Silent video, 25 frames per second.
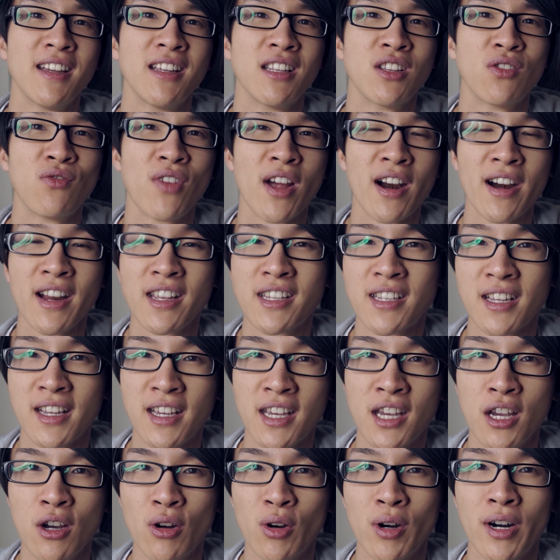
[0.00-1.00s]
is very
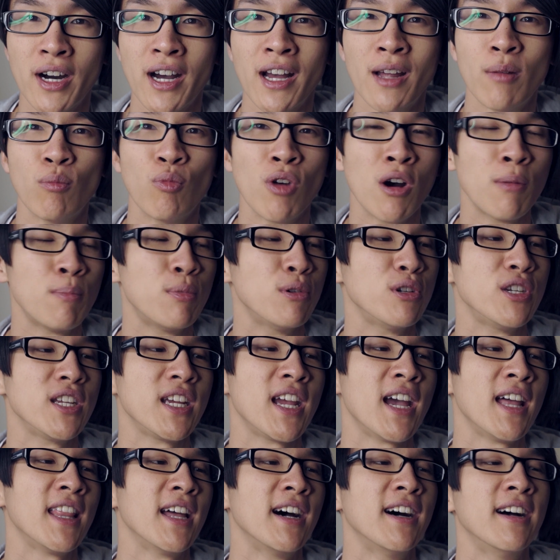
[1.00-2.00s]
secure and well put
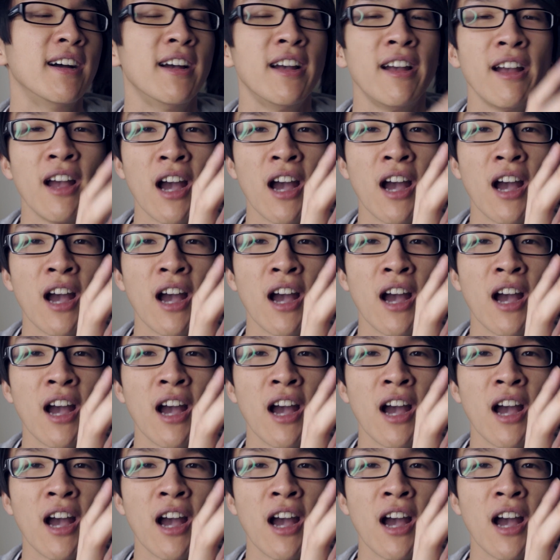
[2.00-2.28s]
together.